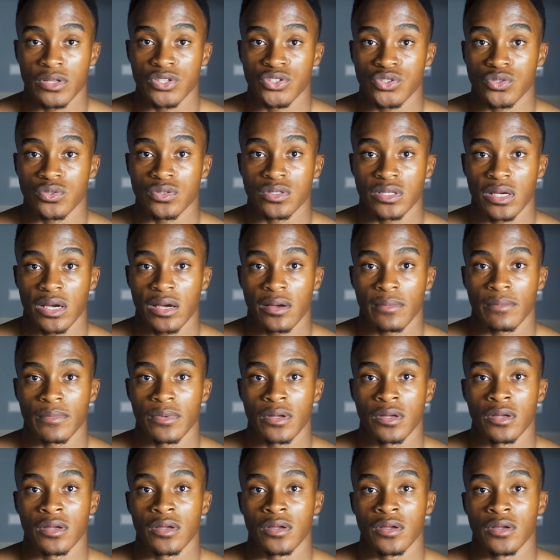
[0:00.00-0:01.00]
in due time.
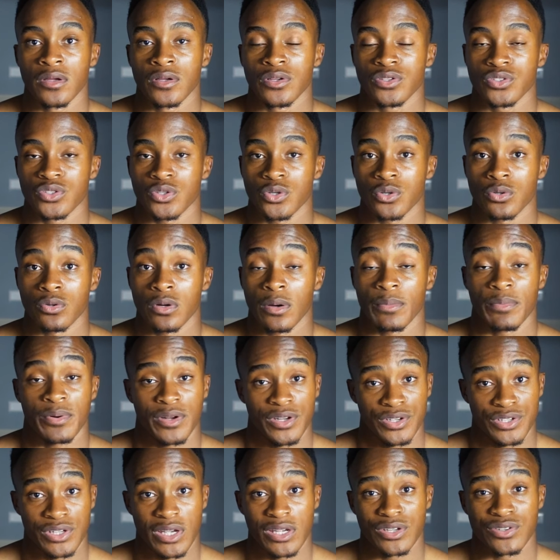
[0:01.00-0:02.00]
So I
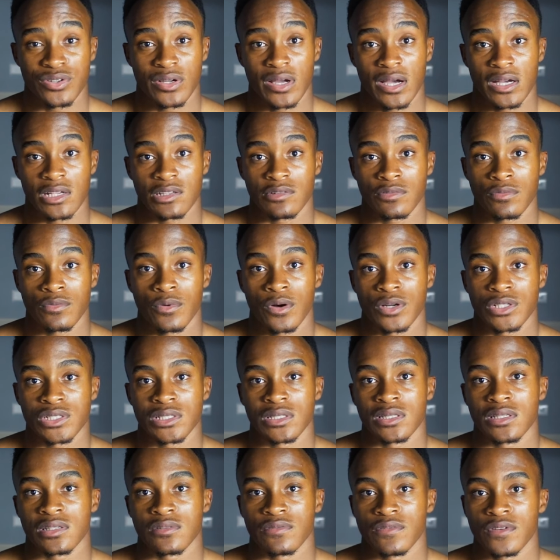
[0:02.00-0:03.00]
appreciate you guys for
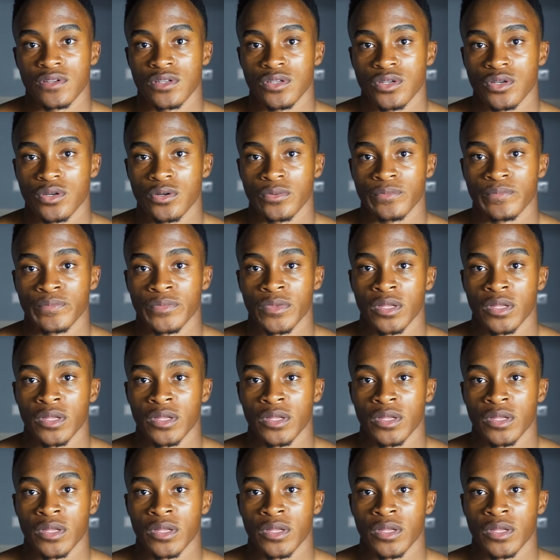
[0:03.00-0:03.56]
watching this video.